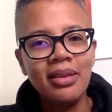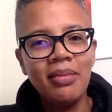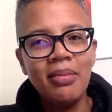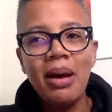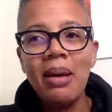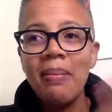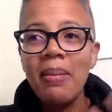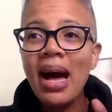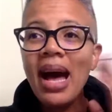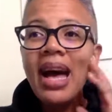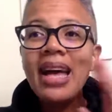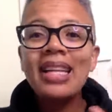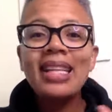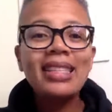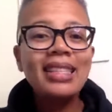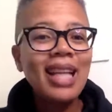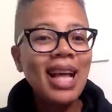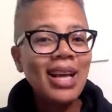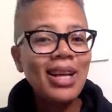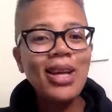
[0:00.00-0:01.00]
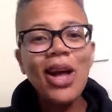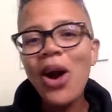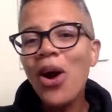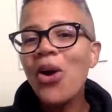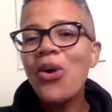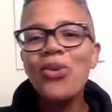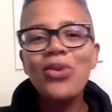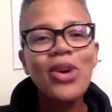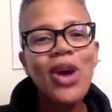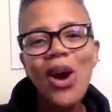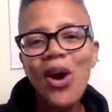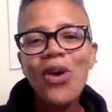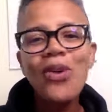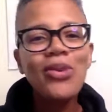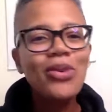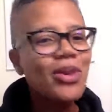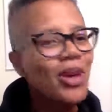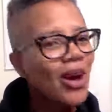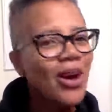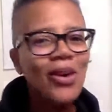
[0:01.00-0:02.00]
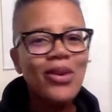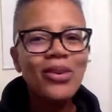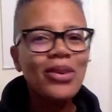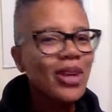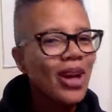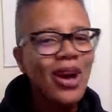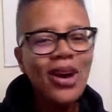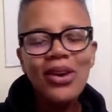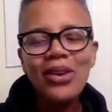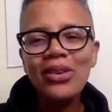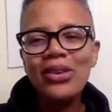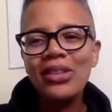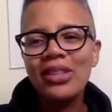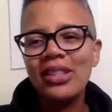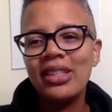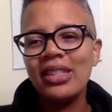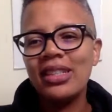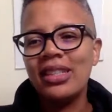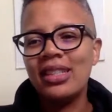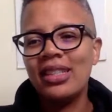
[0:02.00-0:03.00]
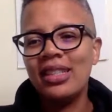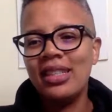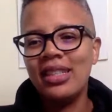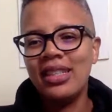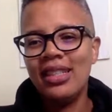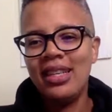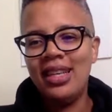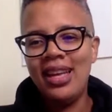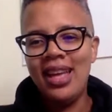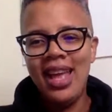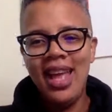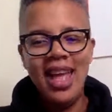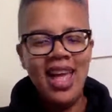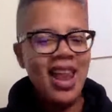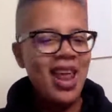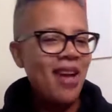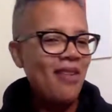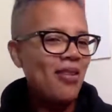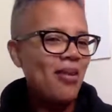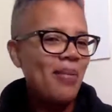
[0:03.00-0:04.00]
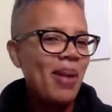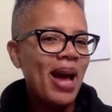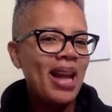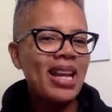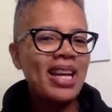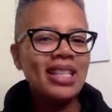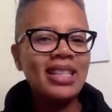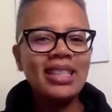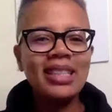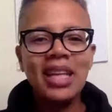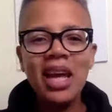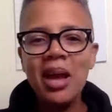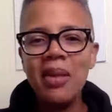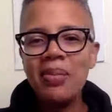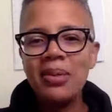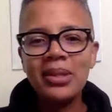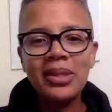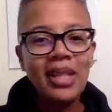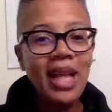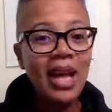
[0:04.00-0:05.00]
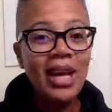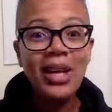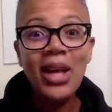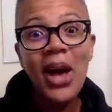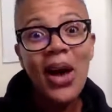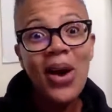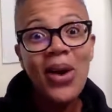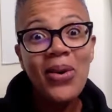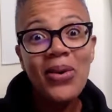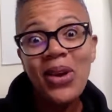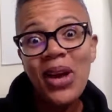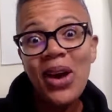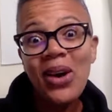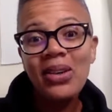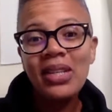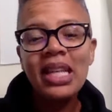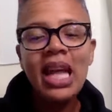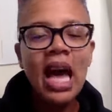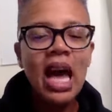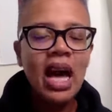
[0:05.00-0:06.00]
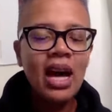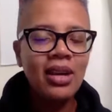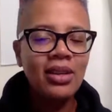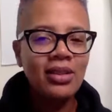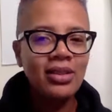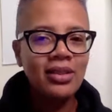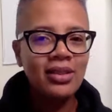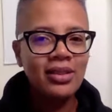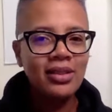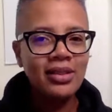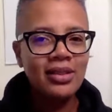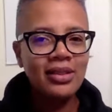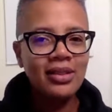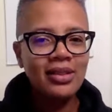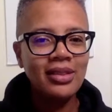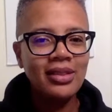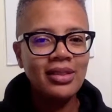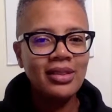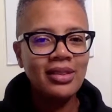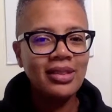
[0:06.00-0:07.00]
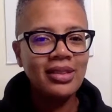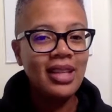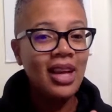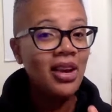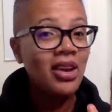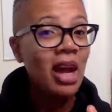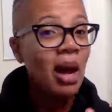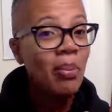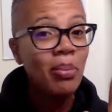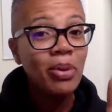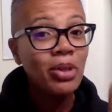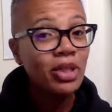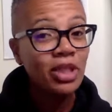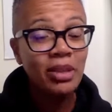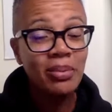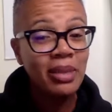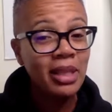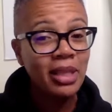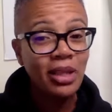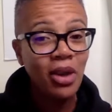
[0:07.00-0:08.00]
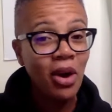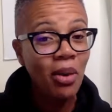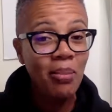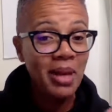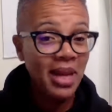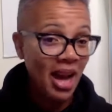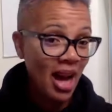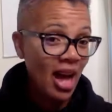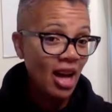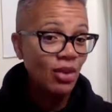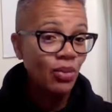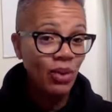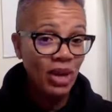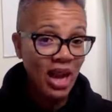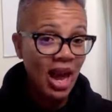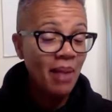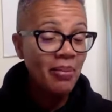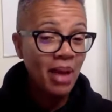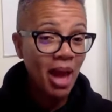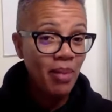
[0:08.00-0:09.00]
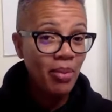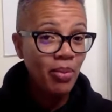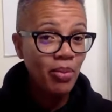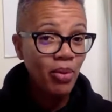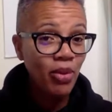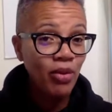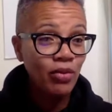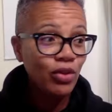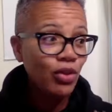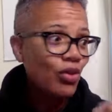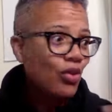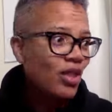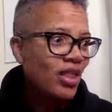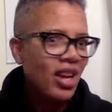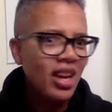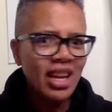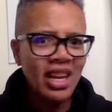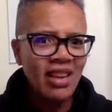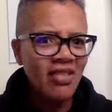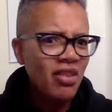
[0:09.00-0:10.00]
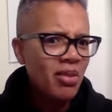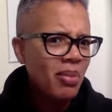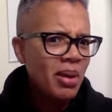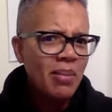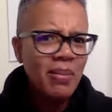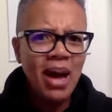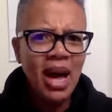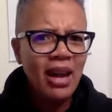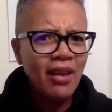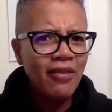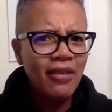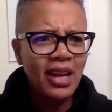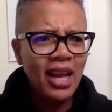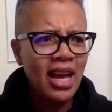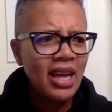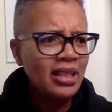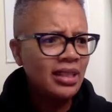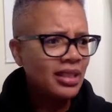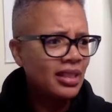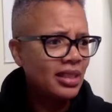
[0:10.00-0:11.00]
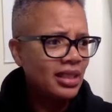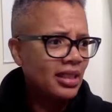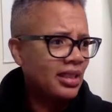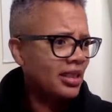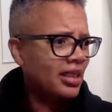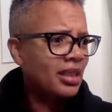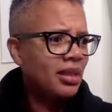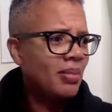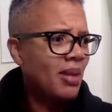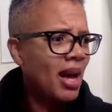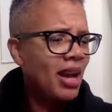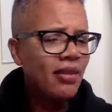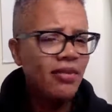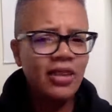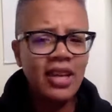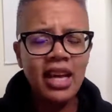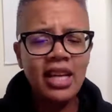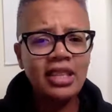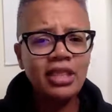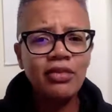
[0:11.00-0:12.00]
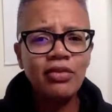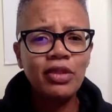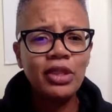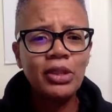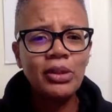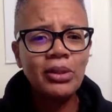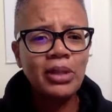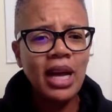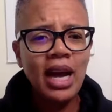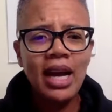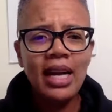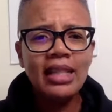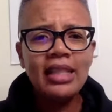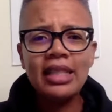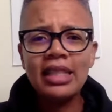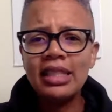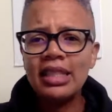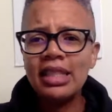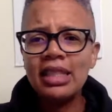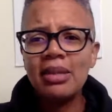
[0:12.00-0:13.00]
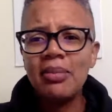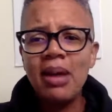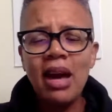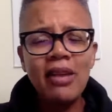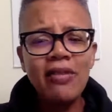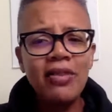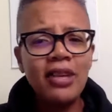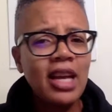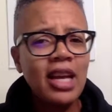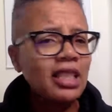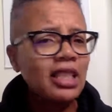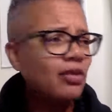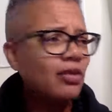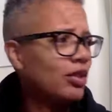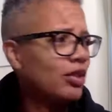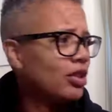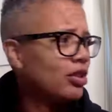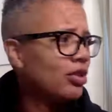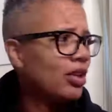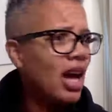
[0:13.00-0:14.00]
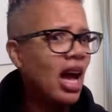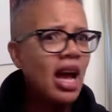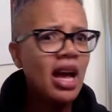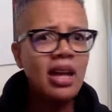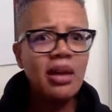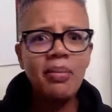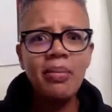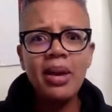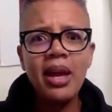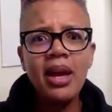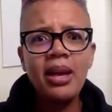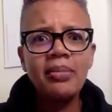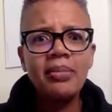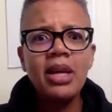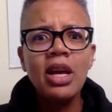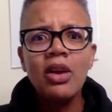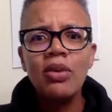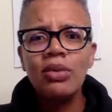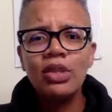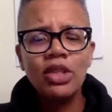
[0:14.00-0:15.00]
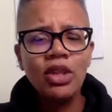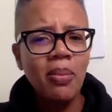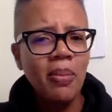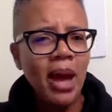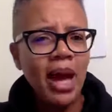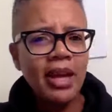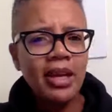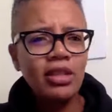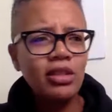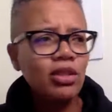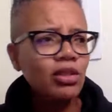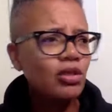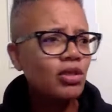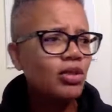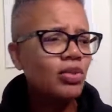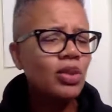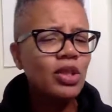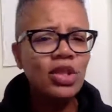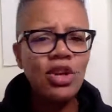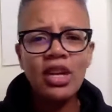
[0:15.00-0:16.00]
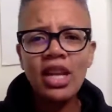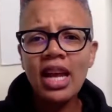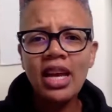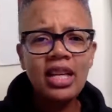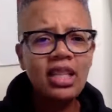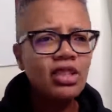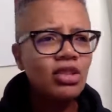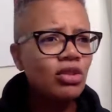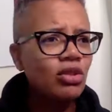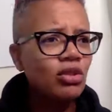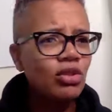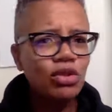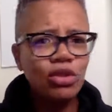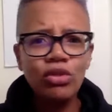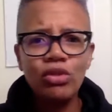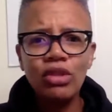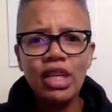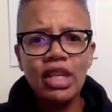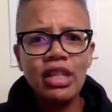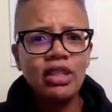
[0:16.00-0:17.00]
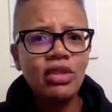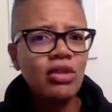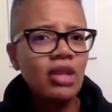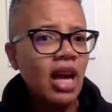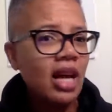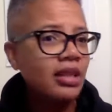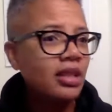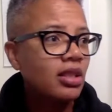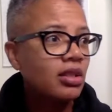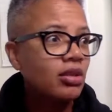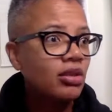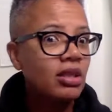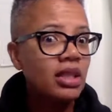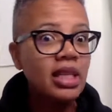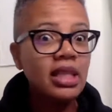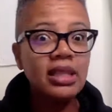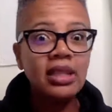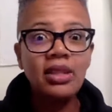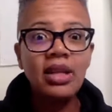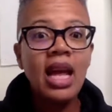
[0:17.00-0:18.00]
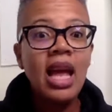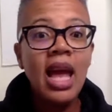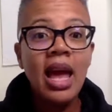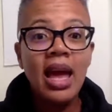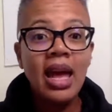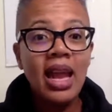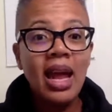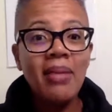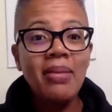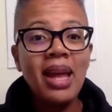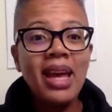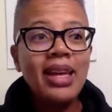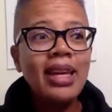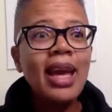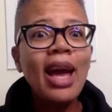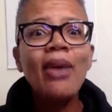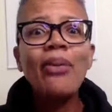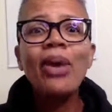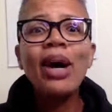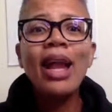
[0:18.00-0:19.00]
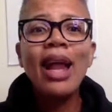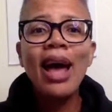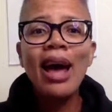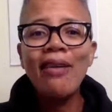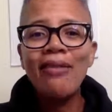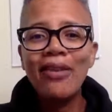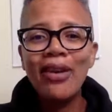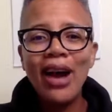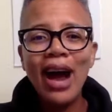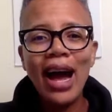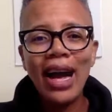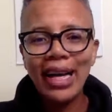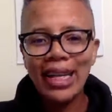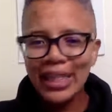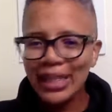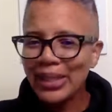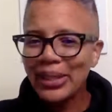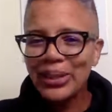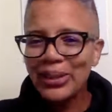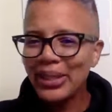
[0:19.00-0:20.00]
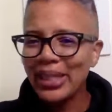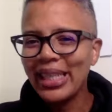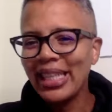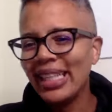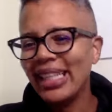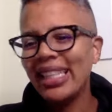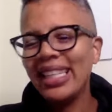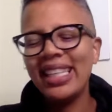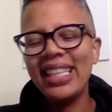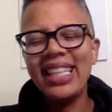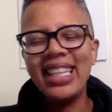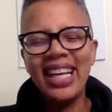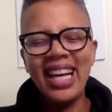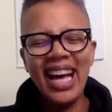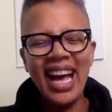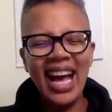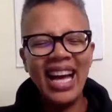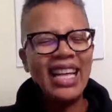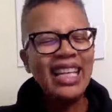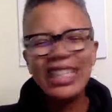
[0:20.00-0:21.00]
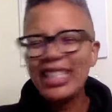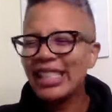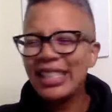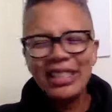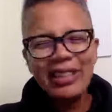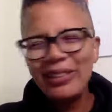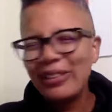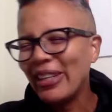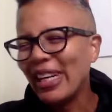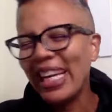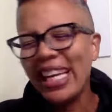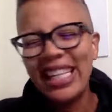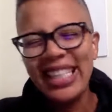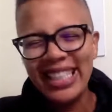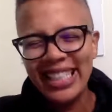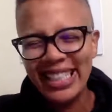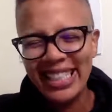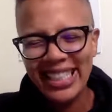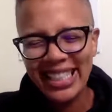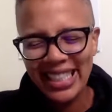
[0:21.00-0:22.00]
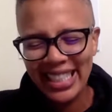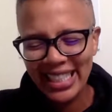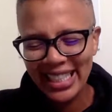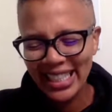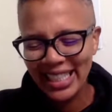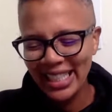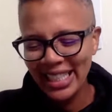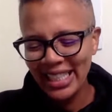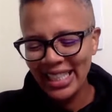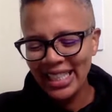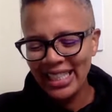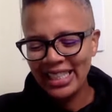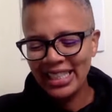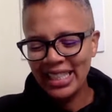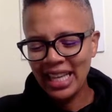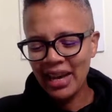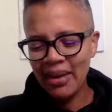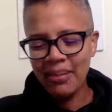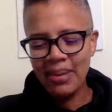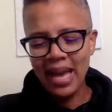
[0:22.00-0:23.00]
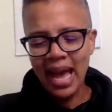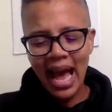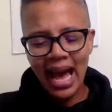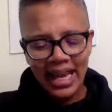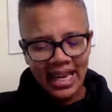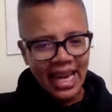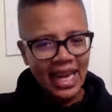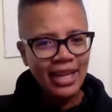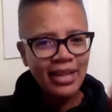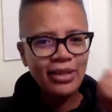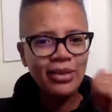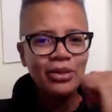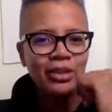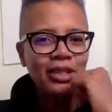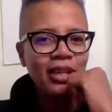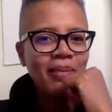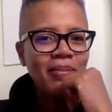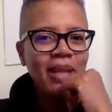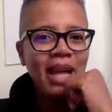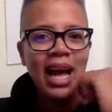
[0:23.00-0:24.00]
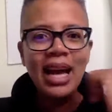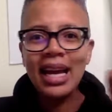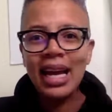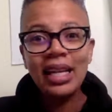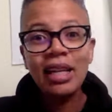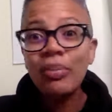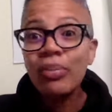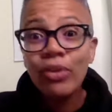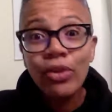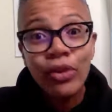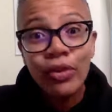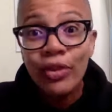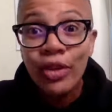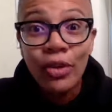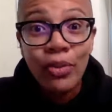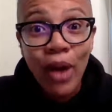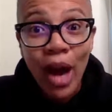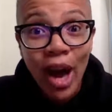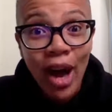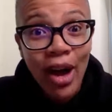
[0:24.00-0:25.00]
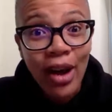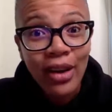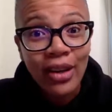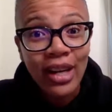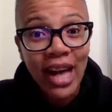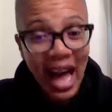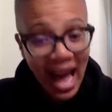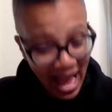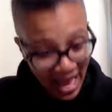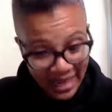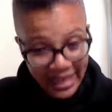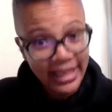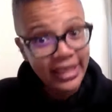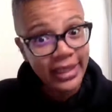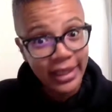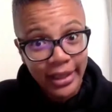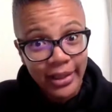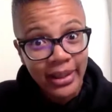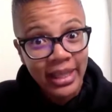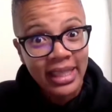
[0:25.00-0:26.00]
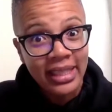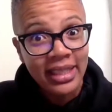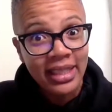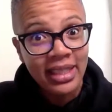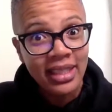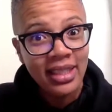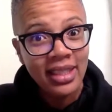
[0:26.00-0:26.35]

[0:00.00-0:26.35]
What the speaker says: my mind is like, go, go, go, go. And everybody at the table is like, go, go. Now, they're not pushing me to go beyond what I'm capable of doing. They're giving me modifications. This is the modification for you, Kai. This is the modification for you, Kai. And Pam, with your back issues, with your neck issues, do this. You guys can do this. And I'm like, yeah, whatever. I can do it. I can do it. Tell me I can't do something. I got to prove you wrong. I could do it.